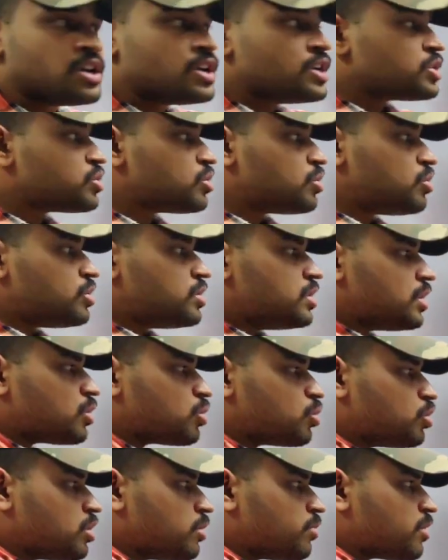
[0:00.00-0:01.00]
So here
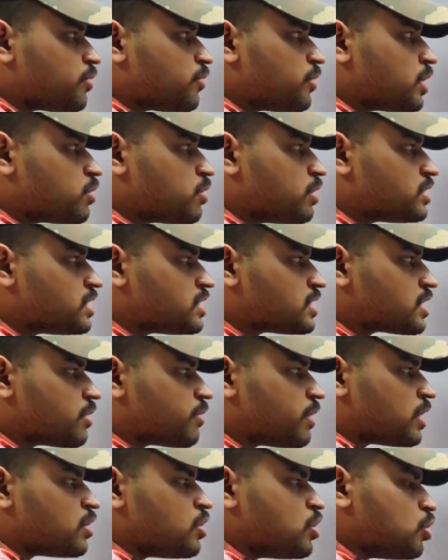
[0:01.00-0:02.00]
root over of frequency is
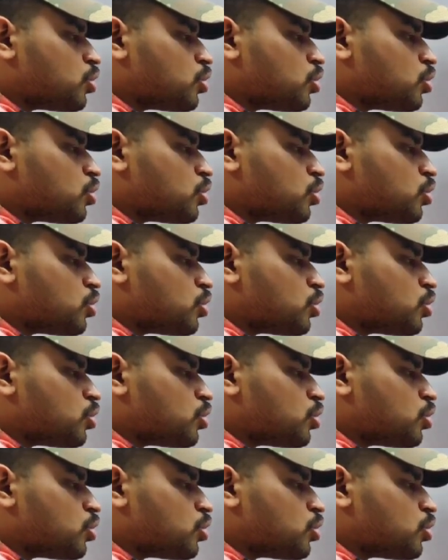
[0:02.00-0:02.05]
given.